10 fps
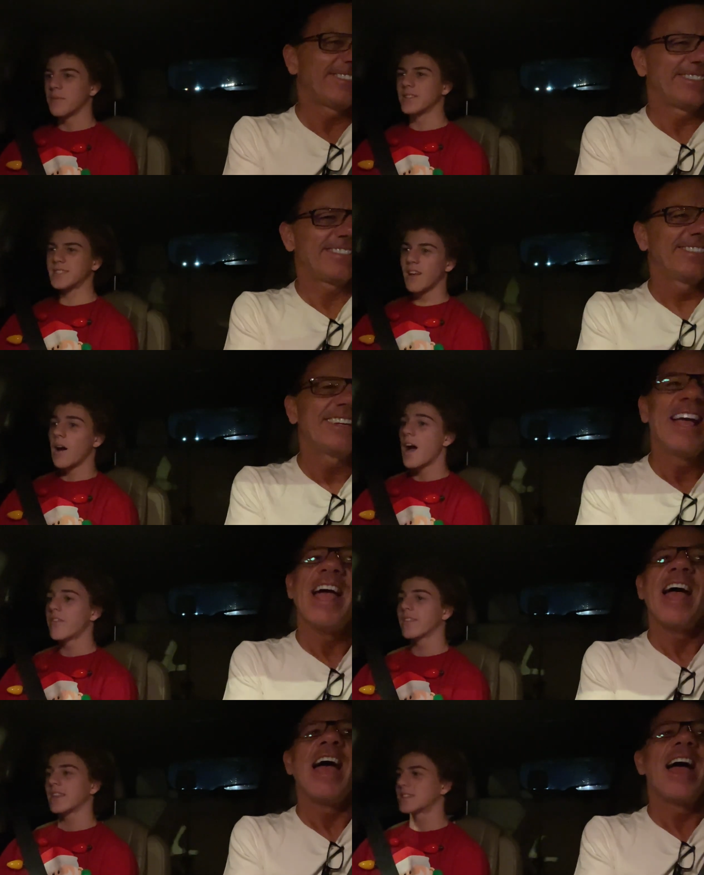Speaker 1: going to sell. I
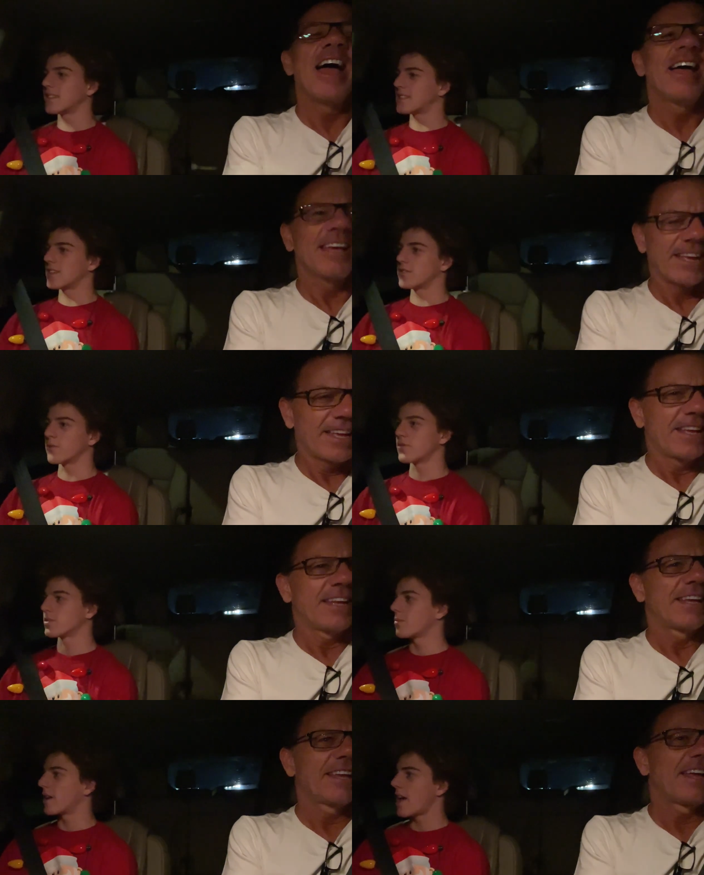think that's an essential for
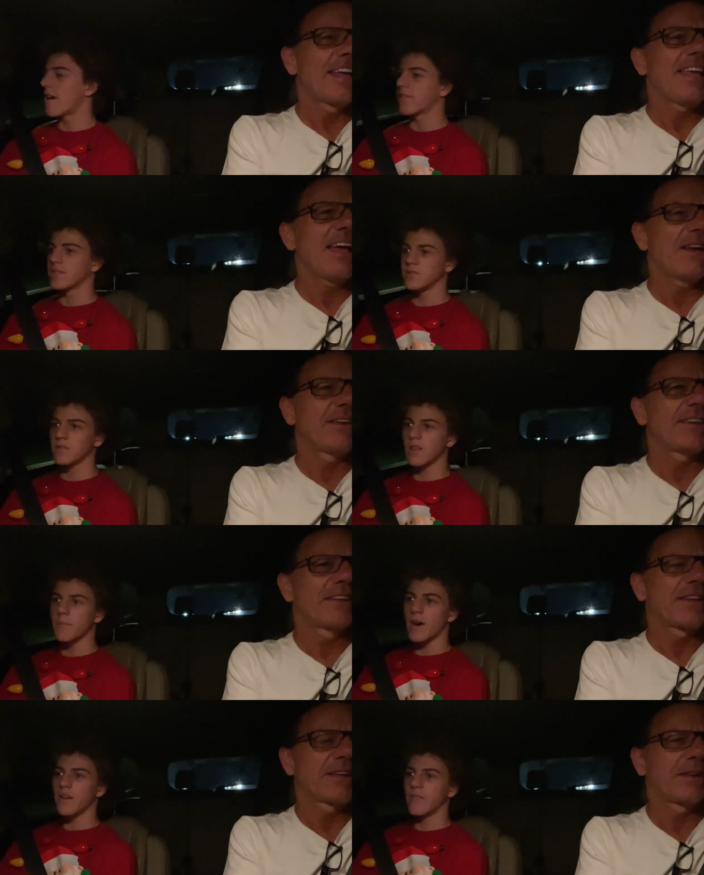someone to have, because the
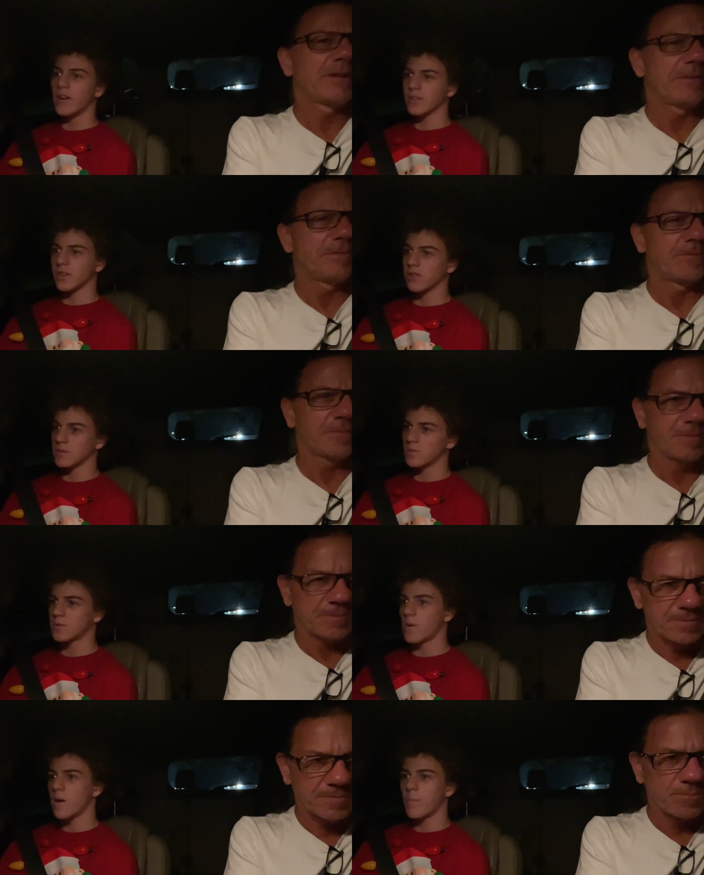amount of ugly Christmas
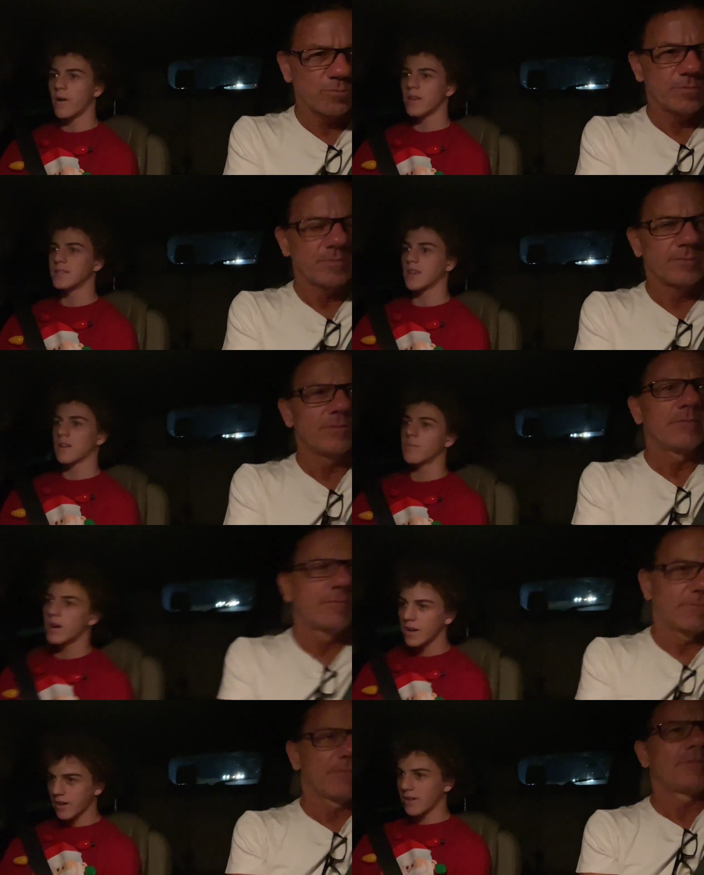sweater parties that come
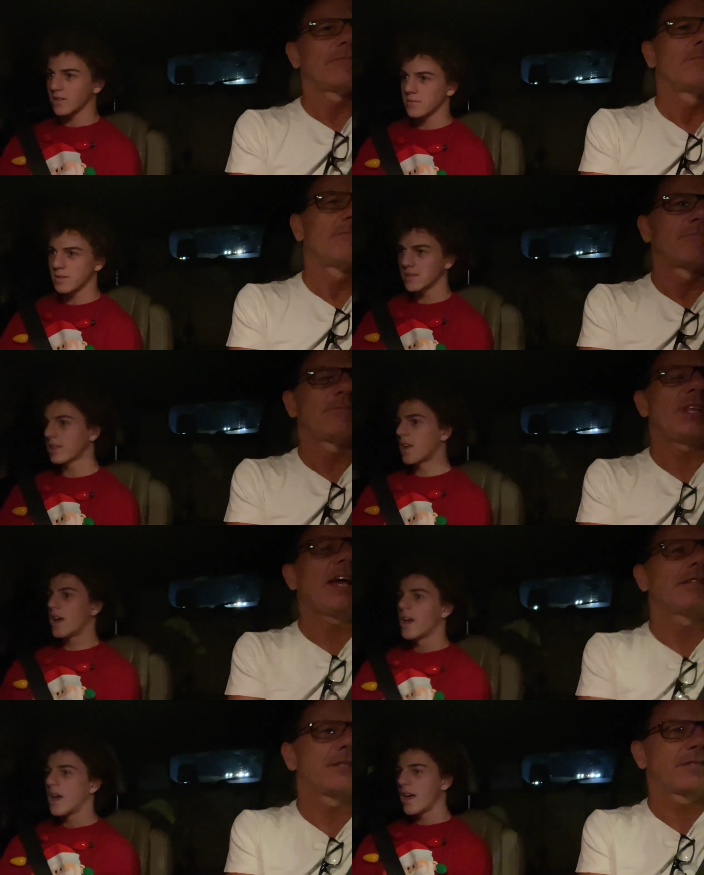around at Christmas.
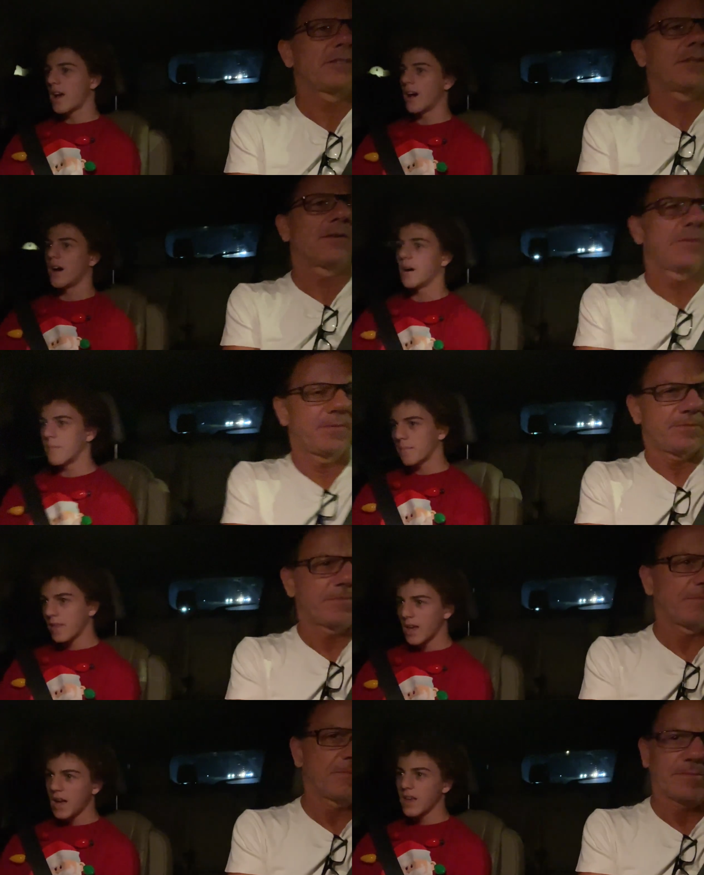Yes.
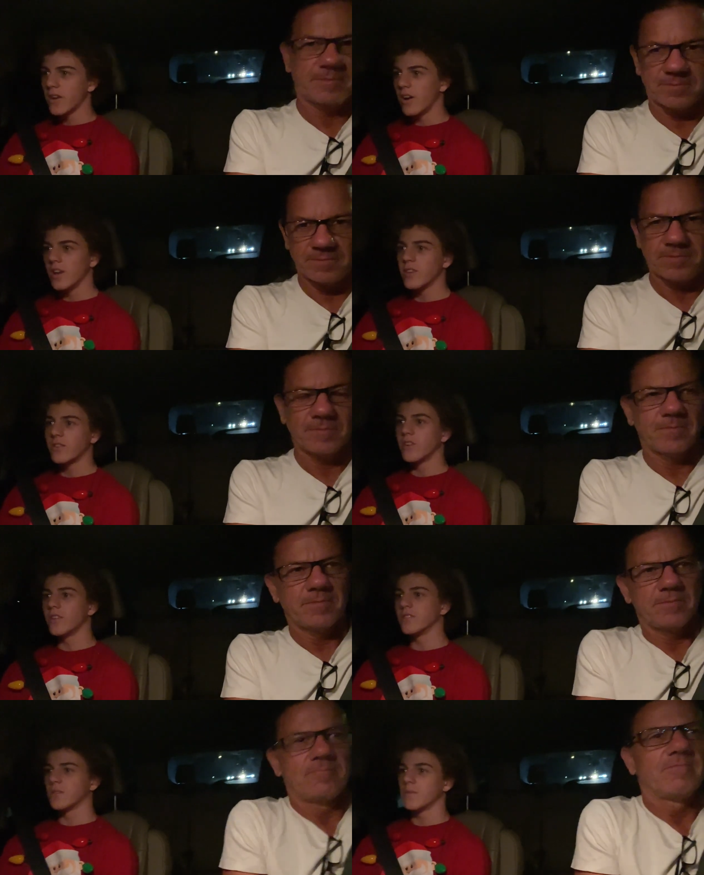Um, you know, you can only
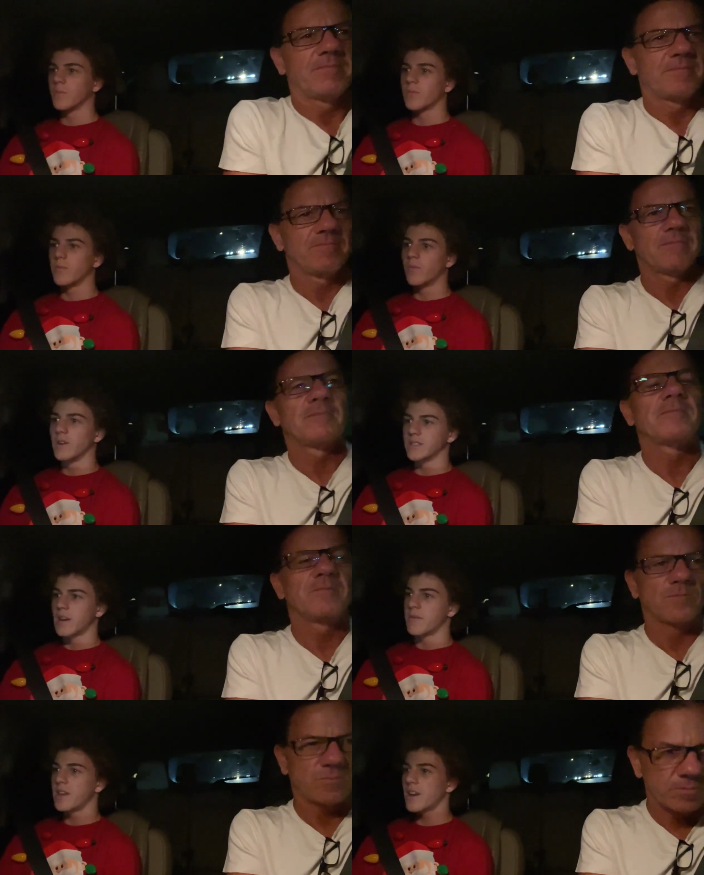use it one
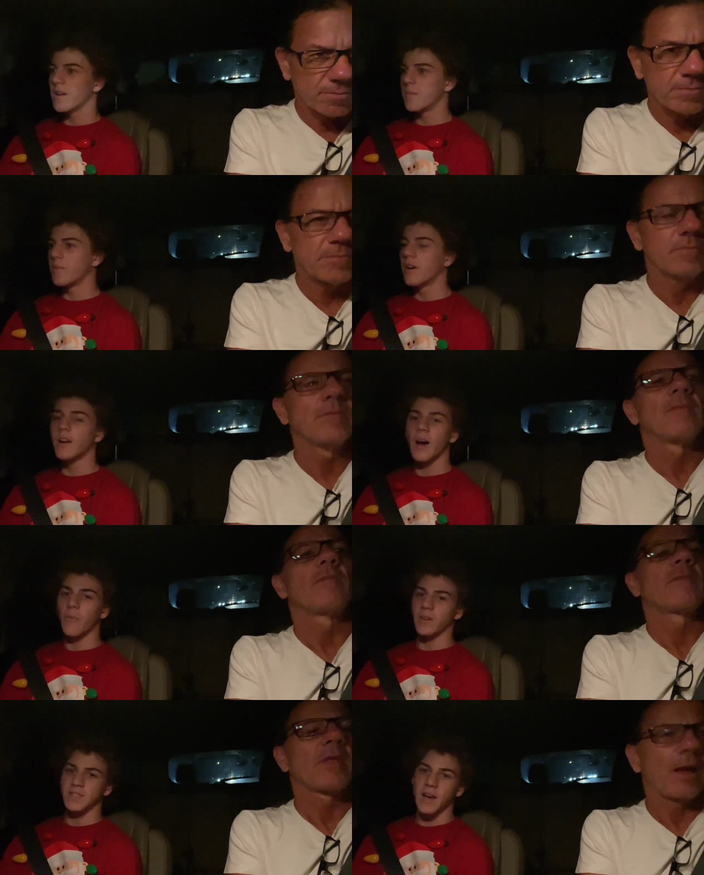time a year. Or not
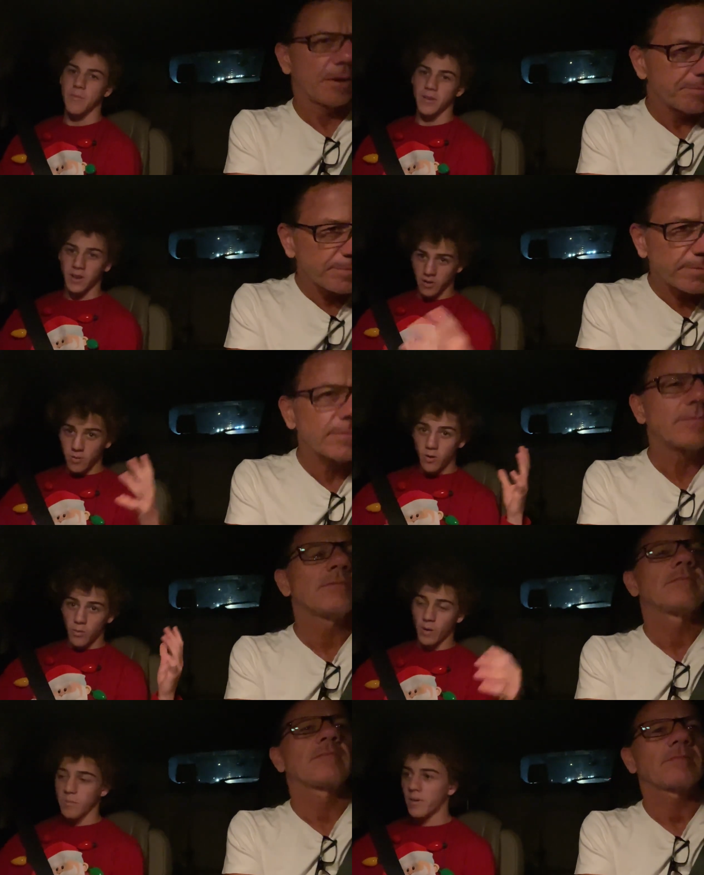one time, but, you know,
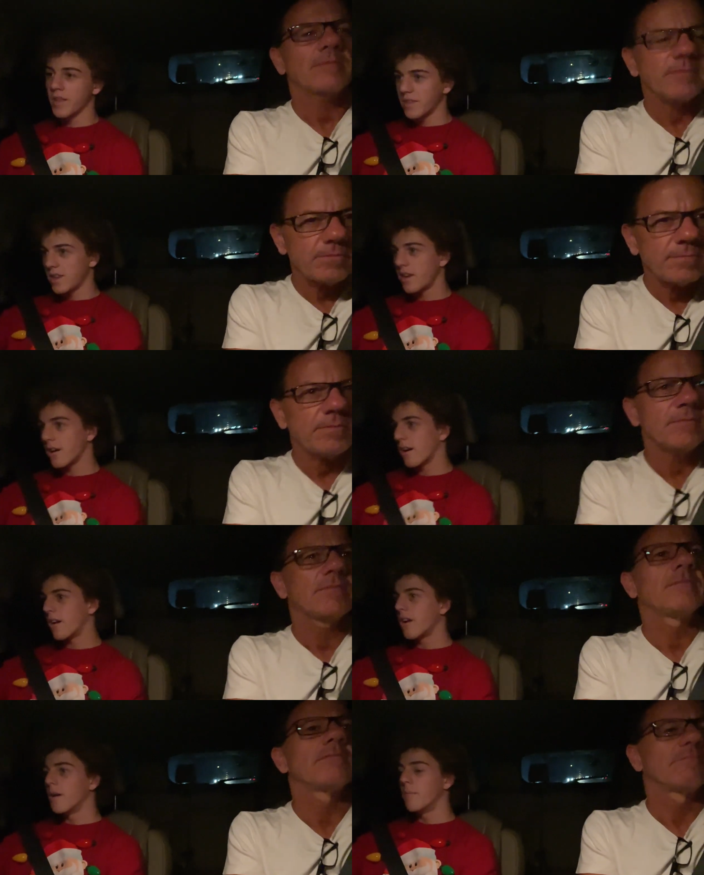one month a year.
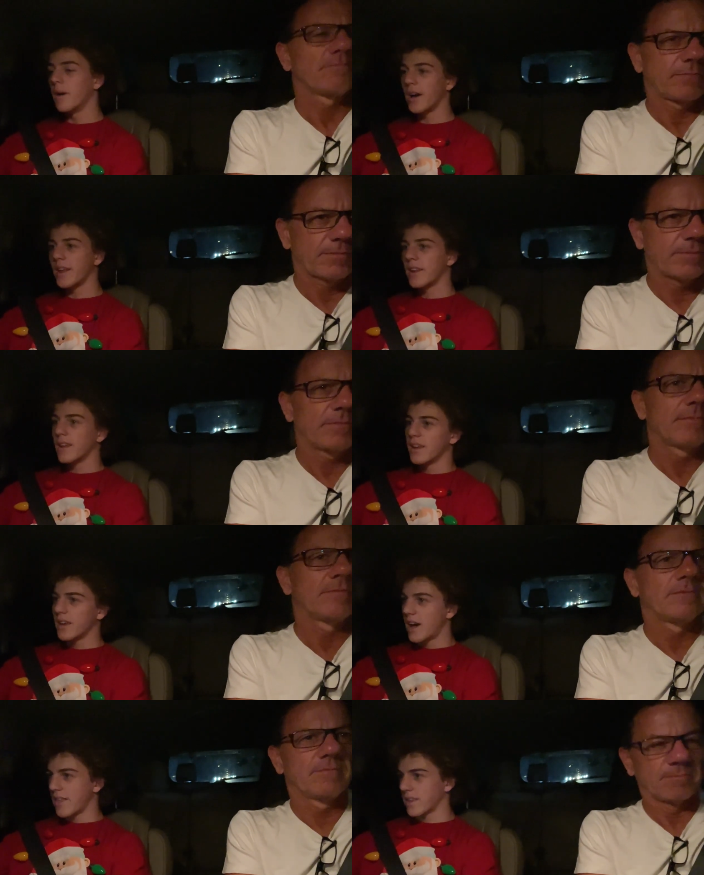But
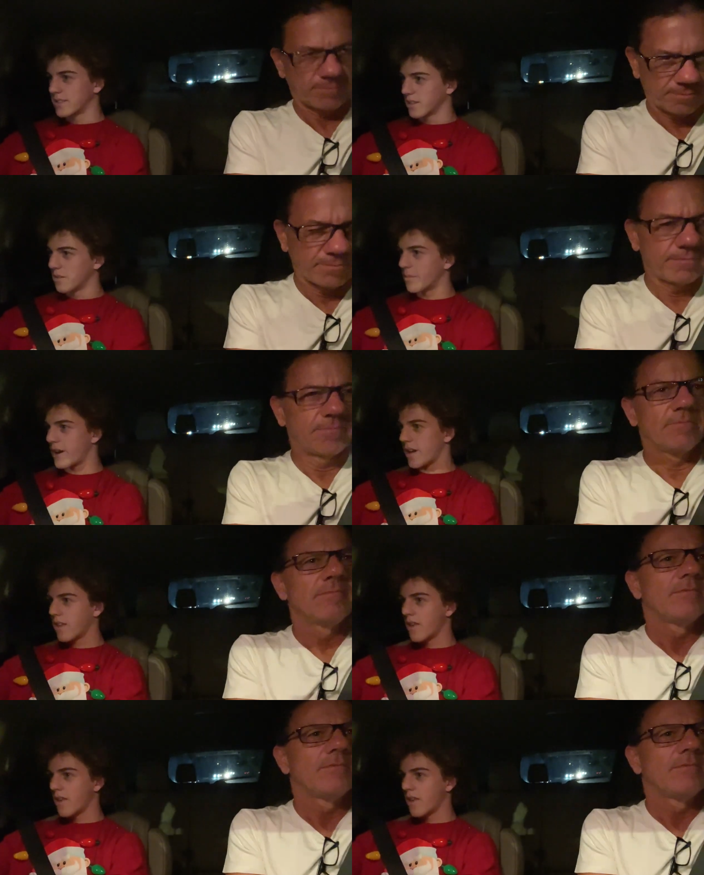I think it's a good buy.